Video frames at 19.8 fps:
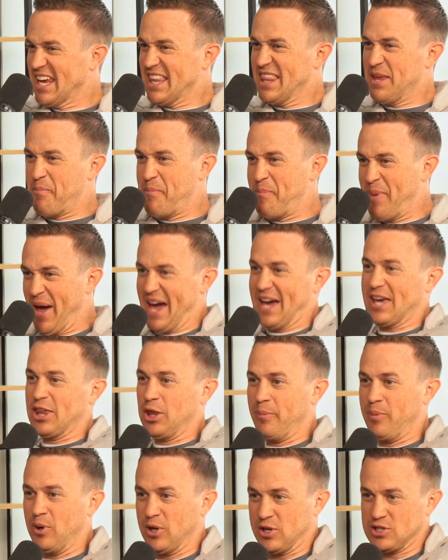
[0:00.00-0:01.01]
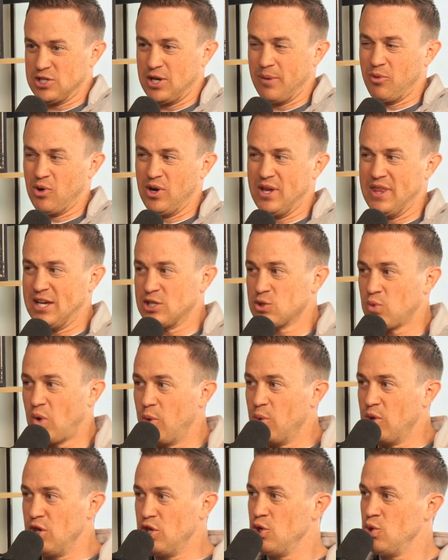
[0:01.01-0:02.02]
of the back of the book summary, and that's why
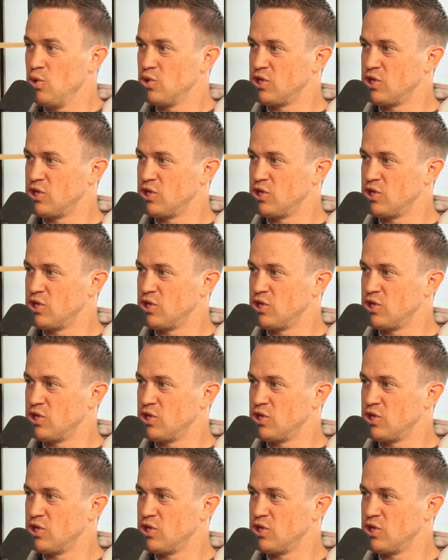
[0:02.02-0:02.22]
we use